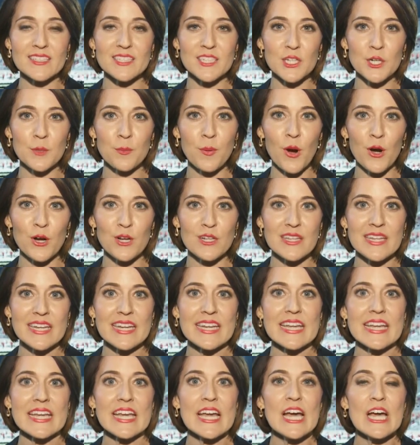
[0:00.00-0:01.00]
Cedar Park
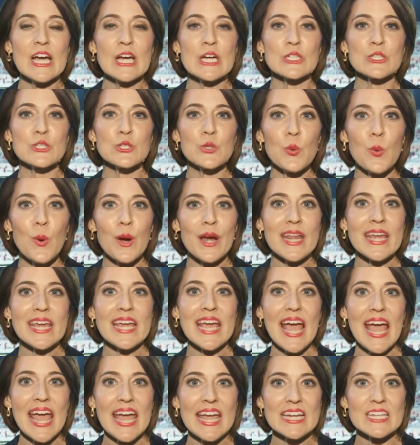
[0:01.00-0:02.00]
leading
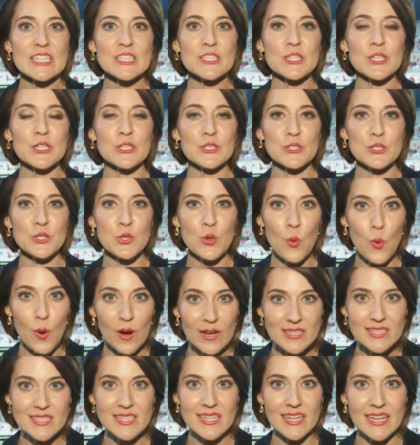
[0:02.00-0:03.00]
28 to
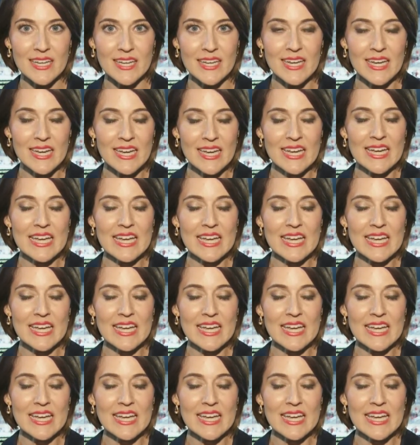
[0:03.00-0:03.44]
20.